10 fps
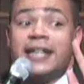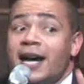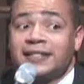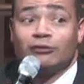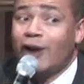
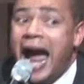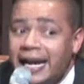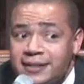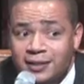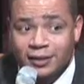right,
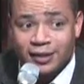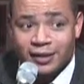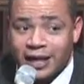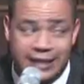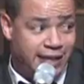he
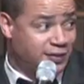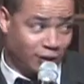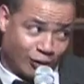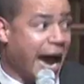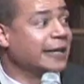does it right.
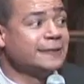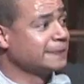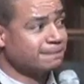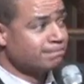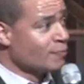
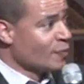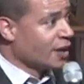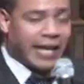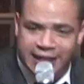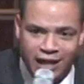He
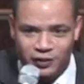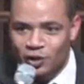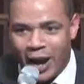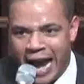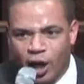gives you an
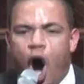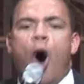open